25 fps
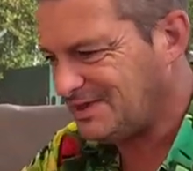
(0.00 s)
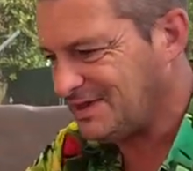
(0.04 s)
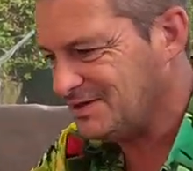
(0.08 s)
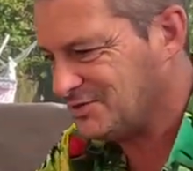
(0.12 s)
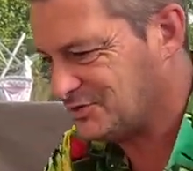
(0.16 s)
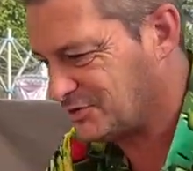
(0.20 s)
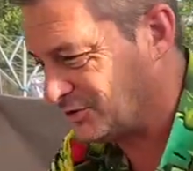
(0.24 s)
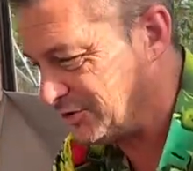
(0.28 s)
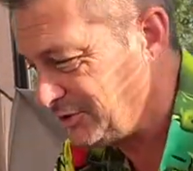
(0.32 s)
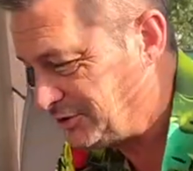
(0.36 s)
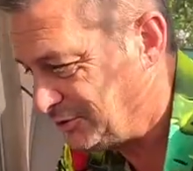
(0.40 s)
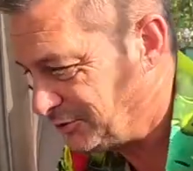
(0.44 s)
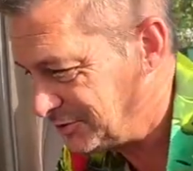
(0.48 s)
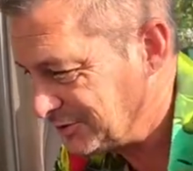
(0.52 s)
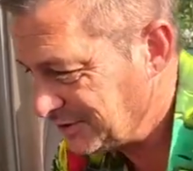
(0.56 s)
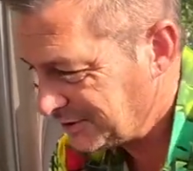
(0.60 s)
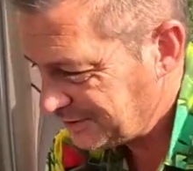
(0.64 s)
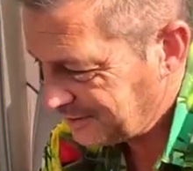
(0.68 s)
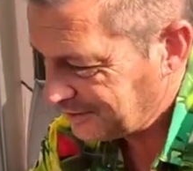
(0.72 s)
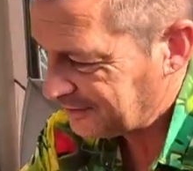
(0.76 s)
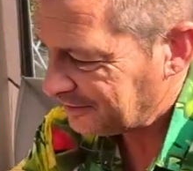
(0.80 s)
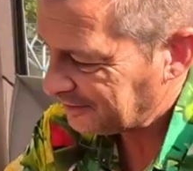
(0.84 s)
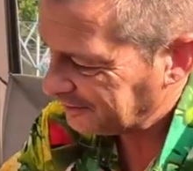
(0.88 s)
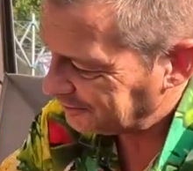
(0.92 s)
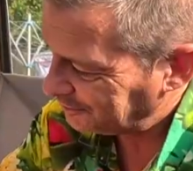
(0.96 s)
So I'm
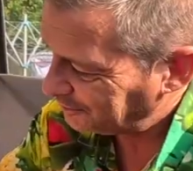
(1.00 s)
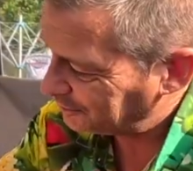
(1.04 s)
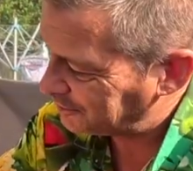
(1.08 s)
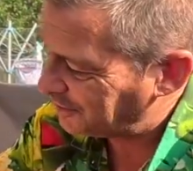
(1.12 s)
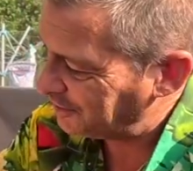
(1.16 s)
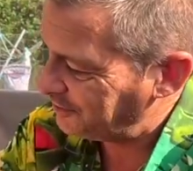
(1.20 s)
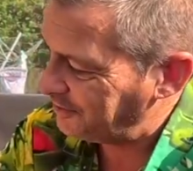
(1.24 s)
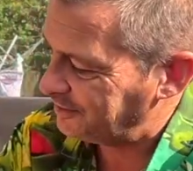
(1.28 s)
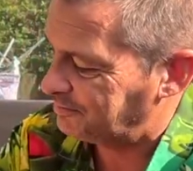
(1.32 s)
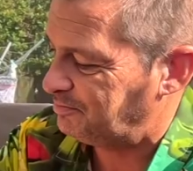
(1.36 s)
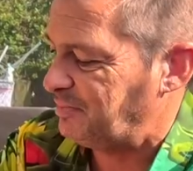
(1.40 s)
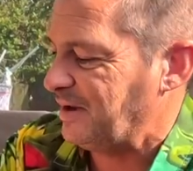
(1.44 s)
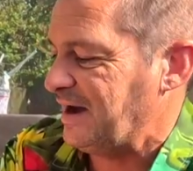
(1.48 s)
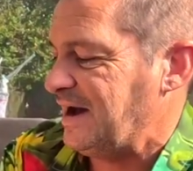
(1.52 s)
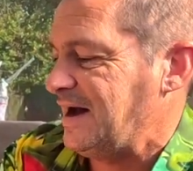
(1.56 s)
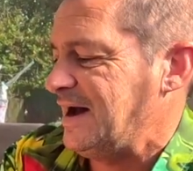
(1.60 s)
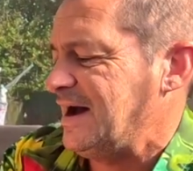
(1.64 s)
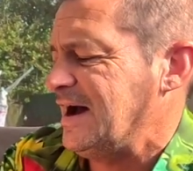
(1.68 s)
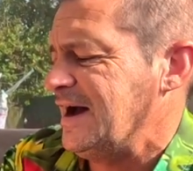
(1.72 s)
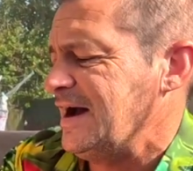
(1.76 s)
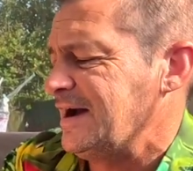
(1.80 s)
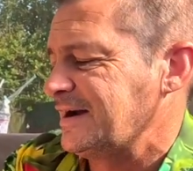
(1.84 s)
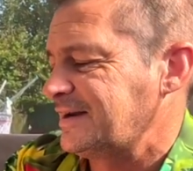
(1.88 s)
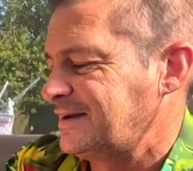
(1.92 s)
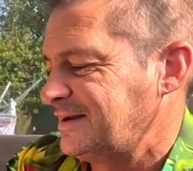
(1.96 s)
loving the
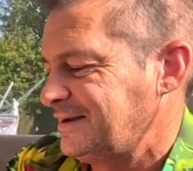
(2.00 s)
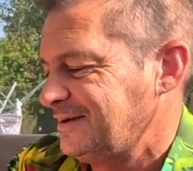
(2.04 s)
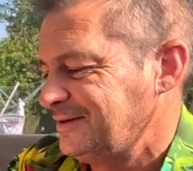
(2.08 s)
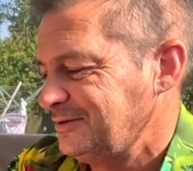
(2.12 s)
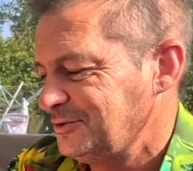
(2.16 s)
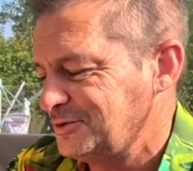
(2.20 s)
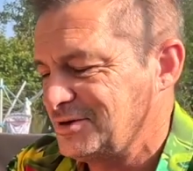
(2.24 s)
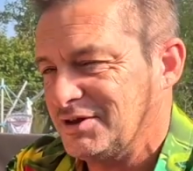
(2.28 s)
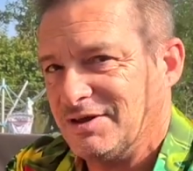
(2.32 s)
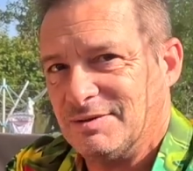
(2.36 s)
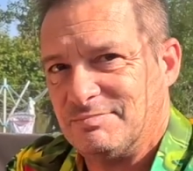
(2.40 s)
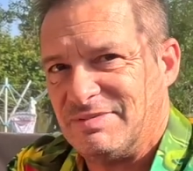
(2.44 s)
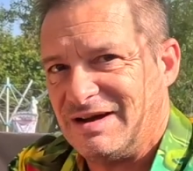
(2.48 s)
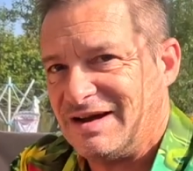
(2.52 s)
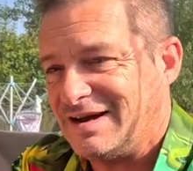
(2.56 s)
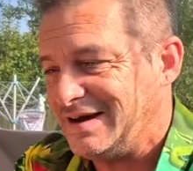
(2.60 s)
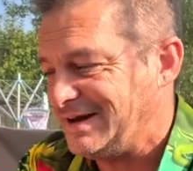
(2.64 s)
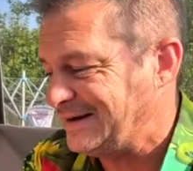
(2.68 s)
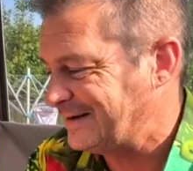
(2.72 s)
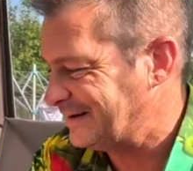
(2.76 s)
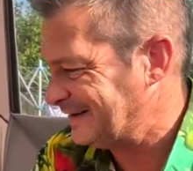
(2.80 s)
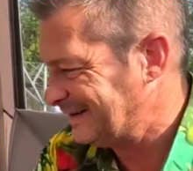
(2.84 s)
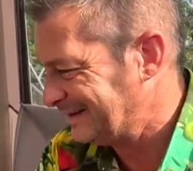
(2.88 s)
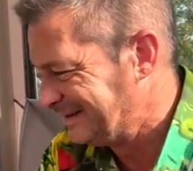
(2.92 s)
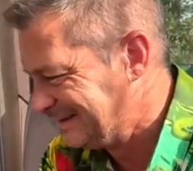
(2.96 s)
bag. the bag. Yeah. The
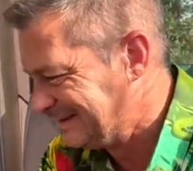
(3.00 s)
bag.